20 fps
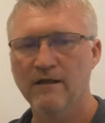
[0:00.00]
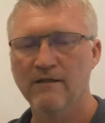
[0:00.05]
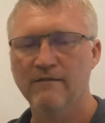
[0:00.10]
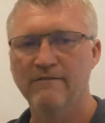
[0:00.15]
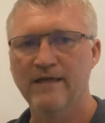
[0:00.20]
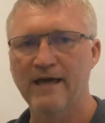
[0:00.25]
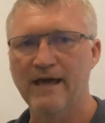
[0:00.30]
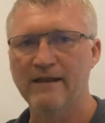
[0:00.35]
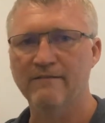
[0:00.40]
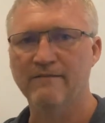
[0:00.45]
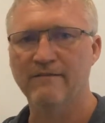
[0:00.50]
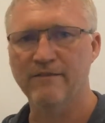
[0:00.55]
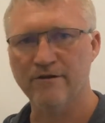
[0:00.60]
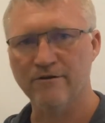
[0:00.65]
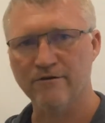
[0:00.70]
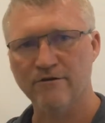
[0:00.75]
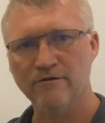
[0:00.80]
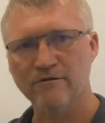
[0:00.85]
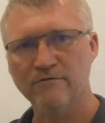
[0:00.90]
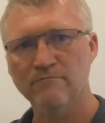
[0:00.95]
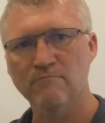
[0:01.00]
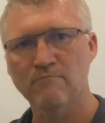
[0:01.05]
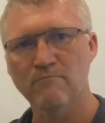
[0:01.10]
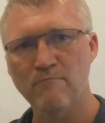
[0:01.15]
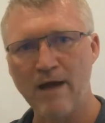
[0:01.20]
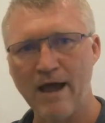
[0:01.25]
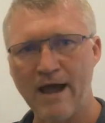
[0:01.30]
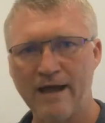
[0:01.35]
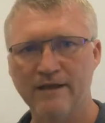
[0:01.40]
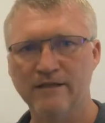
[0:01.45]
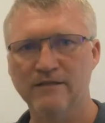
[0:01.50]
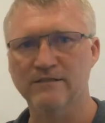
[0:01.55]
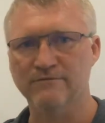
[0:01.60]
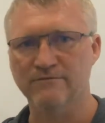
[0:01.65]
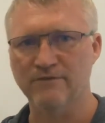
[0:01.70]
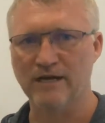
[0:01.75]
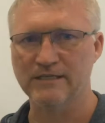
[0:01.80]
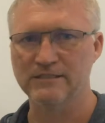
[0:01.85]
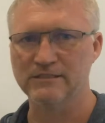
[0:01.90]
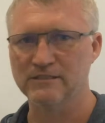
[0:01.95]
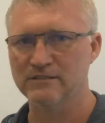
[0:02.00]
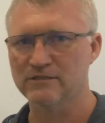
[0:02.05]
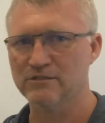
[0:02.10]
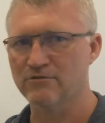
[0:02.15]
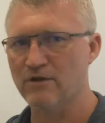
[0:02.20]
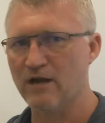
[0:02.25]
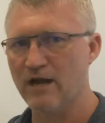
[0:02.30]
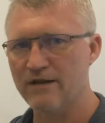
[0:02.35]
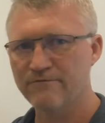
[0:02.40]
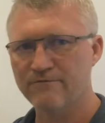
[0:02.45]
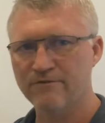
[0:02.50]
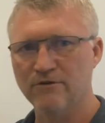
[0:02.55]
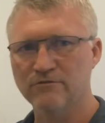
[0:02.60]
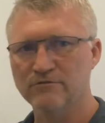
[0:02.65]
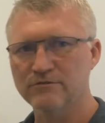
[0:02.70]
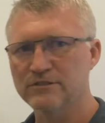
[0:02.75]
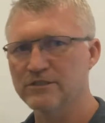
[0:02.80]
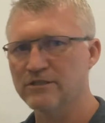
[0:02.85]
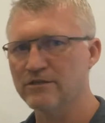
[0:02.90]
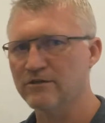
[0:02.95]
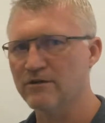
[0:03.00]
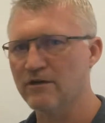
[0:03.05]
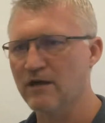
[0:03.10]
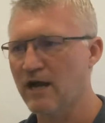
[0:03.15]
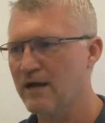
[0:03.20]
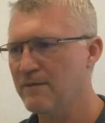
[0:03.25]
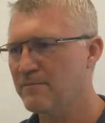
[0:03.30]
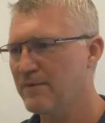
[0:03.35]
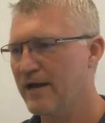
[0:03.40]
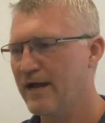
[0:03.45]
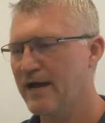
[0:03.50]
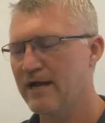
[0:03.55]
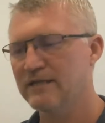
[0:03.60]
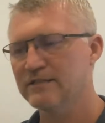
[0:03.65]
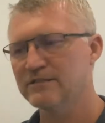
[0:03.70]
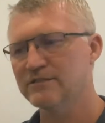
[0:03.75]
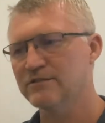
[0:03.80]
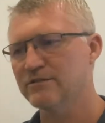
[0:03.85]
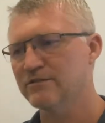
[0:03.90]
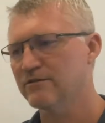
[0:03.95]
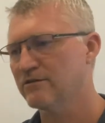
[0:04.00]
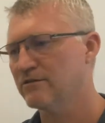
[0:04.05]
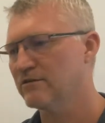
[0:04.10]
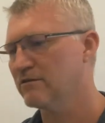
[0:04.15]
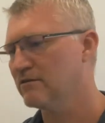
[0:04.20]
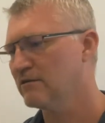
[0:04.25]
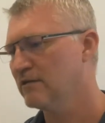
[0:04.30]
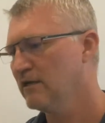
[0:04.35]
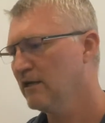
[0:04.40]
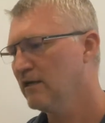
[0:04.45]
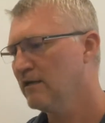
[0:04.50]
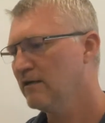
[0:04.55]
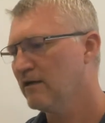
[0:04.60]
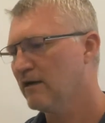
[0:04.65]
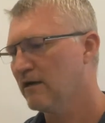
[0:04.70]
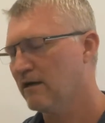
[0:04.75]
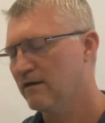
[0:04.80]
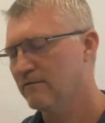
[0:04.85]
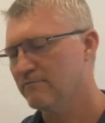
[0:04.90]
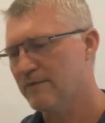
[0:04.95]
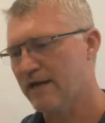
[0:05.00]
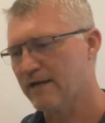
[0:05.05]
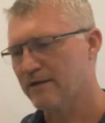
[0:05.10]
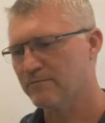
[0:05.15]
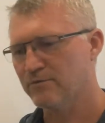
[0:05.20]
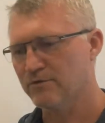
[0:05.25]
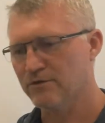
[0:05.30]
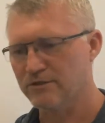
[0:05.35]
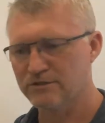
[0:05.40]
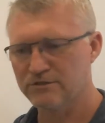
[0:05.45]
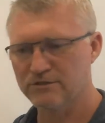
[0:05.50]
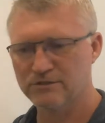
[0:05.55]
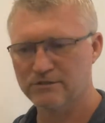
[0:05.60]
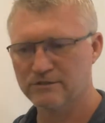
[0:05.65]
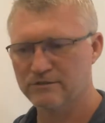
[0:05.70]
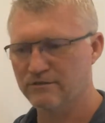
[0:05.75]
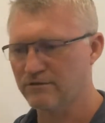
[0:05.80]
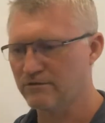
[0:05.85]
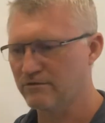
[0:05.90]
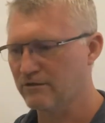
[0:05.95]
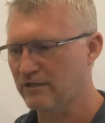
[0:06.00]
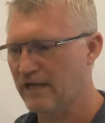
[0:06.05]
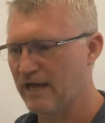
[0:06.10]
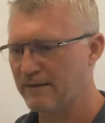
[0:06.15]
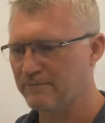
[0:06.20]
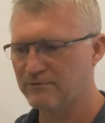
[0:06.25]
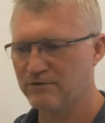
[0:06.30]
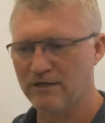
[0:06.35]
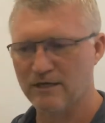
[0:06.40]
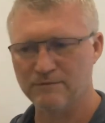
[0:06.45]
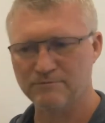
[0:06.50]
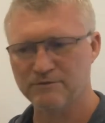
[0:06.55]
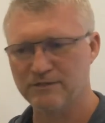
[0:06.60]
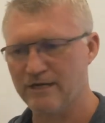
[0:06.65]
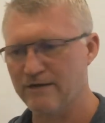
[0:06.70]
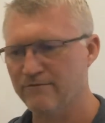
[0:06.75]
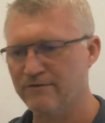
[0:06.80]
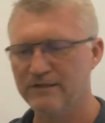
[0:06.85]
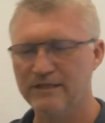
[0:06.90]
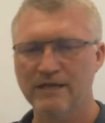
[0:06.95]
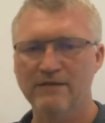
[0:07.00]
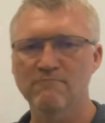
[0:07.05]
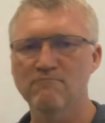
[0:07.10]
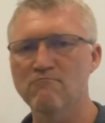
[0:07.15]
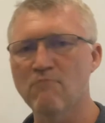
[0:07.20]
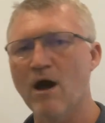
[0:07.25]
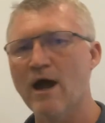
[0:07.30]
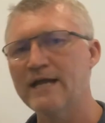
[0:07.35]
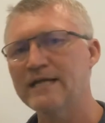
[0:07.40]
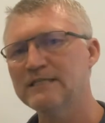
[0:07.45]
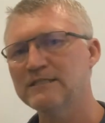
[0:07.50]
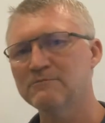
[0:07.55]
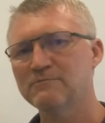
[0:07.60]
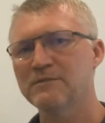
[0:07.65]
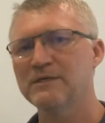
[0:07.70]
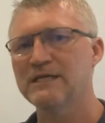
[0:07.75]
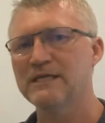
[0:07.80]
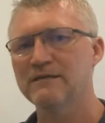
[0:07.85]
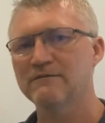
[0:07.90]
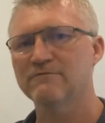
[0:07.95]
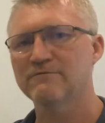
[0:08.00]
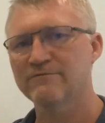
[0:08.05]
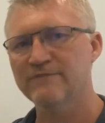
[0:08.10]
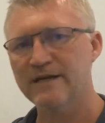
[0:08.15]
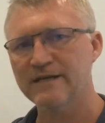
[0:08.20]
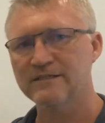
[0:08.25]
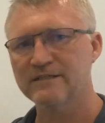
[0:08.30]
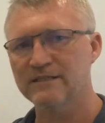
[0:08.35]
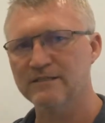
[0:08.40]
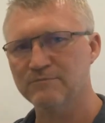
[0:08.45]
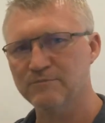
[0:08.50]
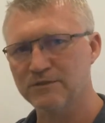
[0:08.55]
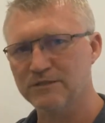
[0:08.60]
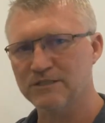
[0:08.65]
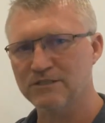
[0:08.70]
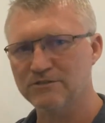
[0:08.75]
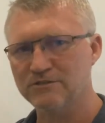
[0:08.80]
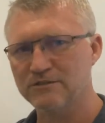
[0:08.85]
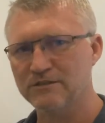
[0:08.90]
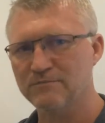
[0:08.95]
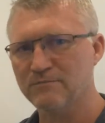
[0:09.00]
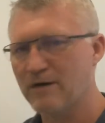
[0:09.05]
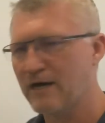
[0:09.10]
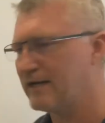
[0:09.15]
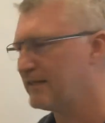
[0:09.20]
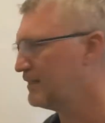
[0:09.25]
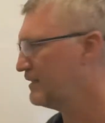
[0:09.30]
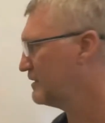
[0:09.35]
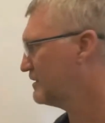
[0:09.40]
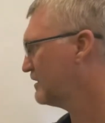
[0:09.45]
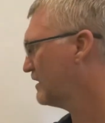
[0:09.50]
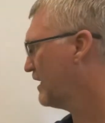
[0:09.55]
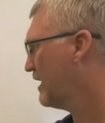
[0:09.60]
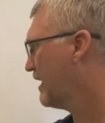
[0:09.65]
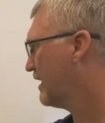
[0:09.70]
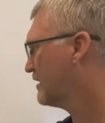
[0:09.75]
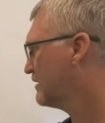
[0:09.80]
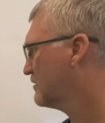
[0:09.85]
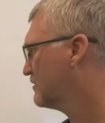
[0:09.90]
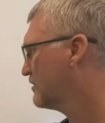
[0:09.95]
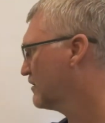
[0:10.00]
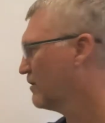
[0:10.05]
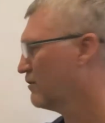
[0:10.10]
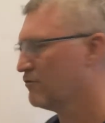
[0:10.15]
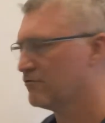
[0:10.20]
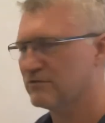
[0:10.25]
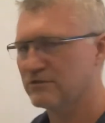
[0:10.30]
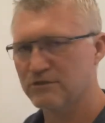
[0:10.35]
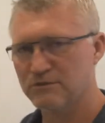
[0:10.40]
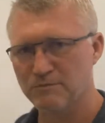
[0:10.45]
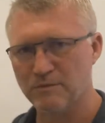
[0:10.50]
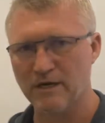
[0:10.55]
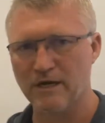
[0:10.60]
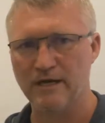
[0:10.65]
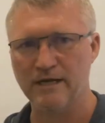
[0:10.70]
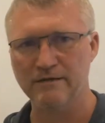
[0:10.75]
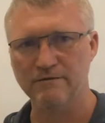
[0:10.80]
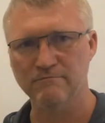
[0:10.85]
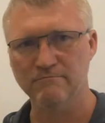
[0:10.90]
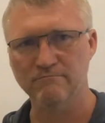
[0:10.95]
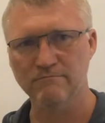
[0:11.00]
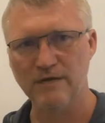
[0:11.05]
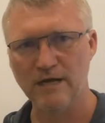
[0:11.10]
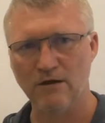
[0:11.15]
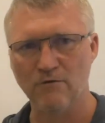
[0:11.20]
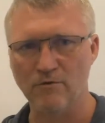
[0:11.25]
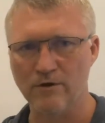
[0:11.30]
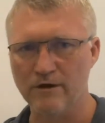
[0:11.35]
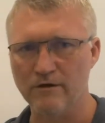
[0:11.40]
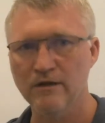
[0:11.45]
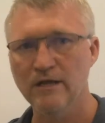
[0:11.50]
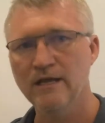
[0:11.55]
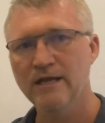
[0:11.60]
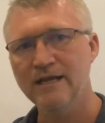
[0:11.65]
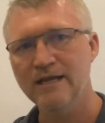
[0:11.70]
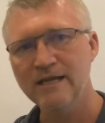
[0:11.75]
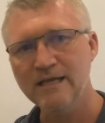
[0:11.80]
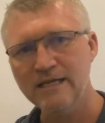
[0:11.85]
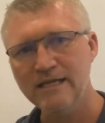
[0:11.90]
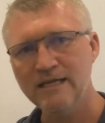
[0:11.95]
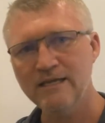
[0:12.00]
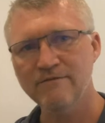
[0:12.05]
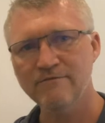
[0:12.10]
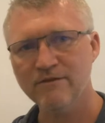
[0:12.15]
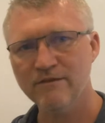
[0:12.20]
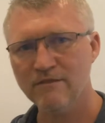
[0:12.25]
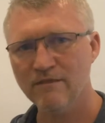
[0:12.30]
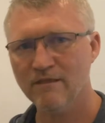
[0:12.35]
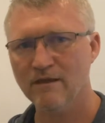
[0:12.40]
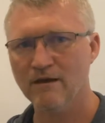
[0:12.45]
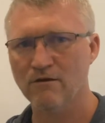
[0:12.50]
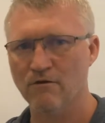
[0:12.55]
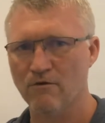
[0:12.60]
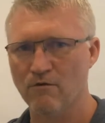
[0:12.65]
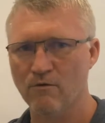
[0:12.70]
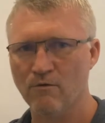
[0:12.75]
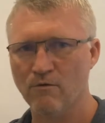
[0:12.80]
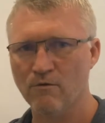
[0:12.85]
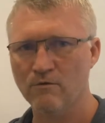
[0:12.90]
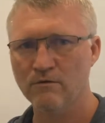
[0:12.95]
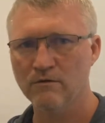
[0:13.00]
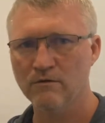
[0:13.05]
that their Mac devices, their iPhones, their iPads, their MacBooks, their laptops, everything might be infected potentially by this XcodeSpy malware. Even though